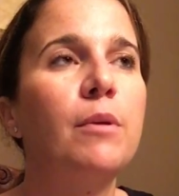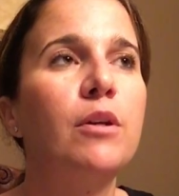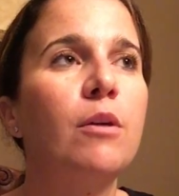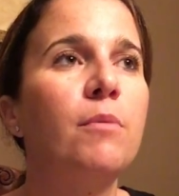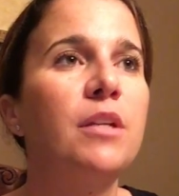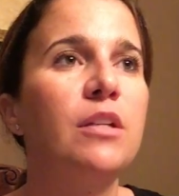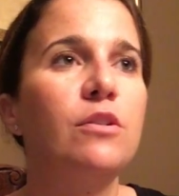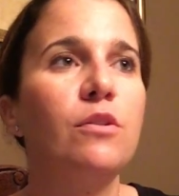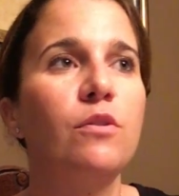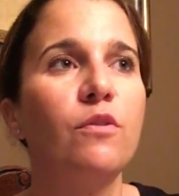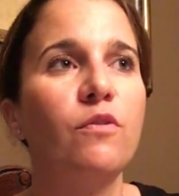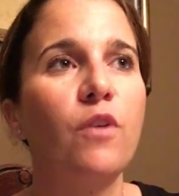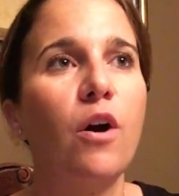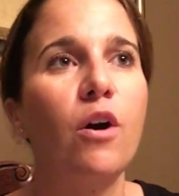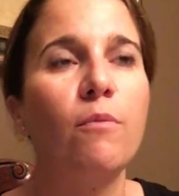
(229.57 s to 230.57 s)
coming into the
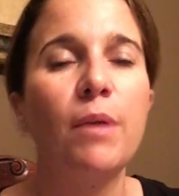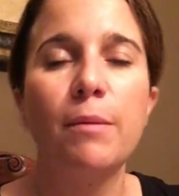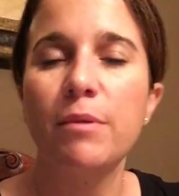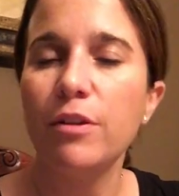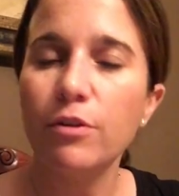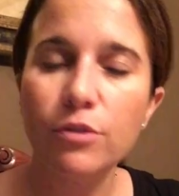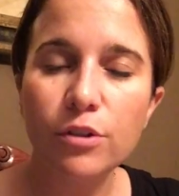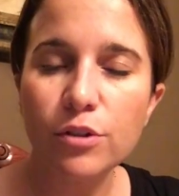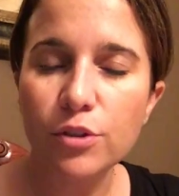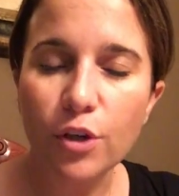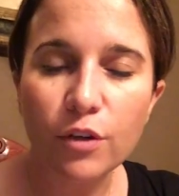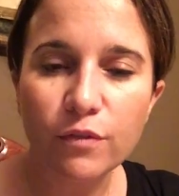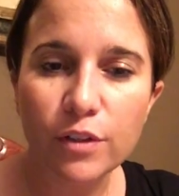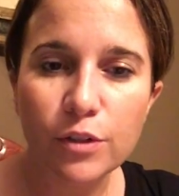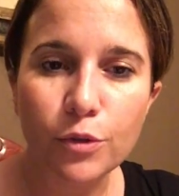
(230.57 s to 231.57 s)
fall, maybe there's a
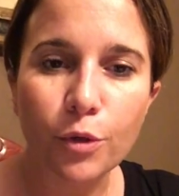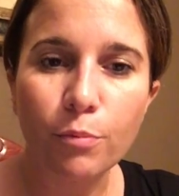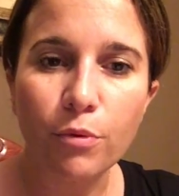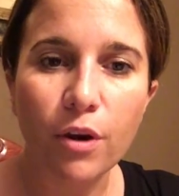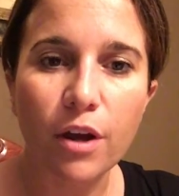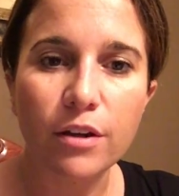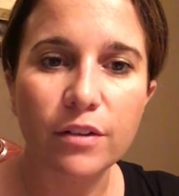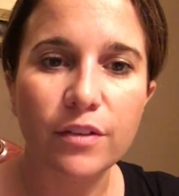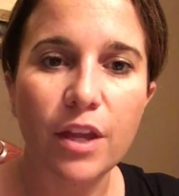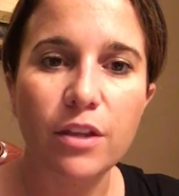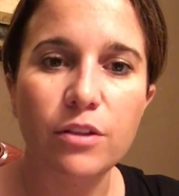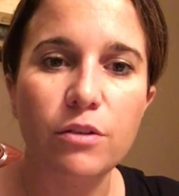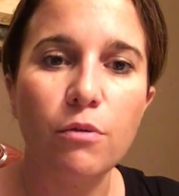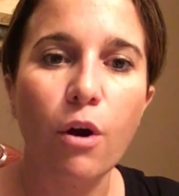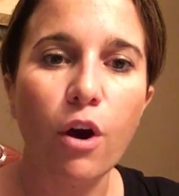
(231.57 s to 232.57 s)
service or a product
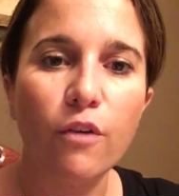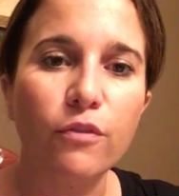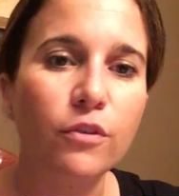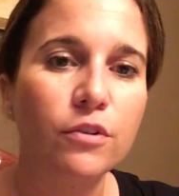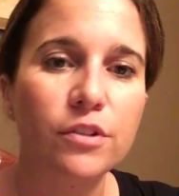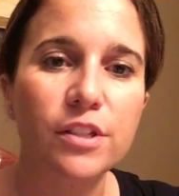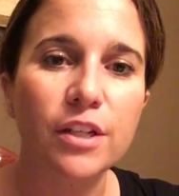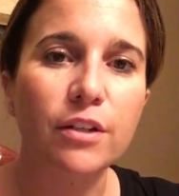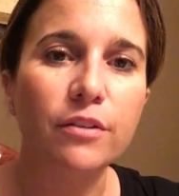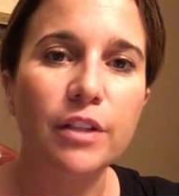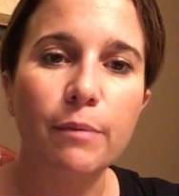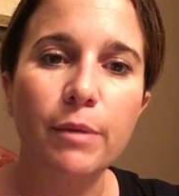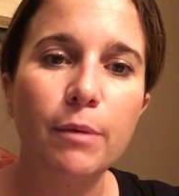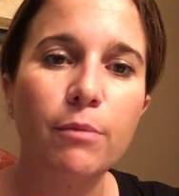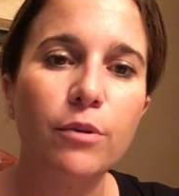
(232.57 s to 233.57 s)
that you offer or sell
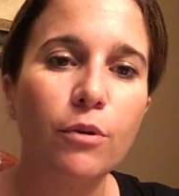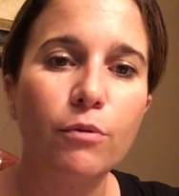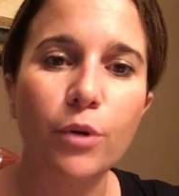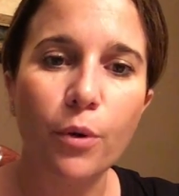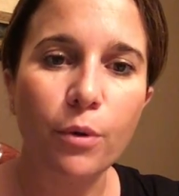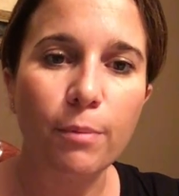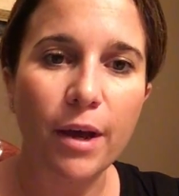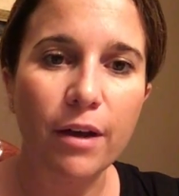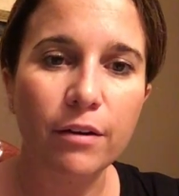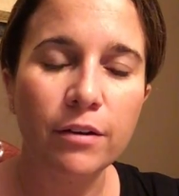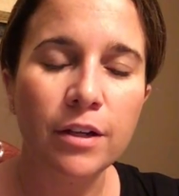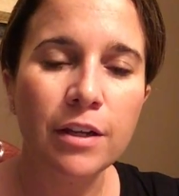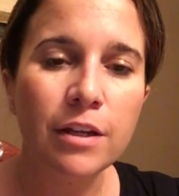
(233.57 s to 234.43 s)
that people don't know about.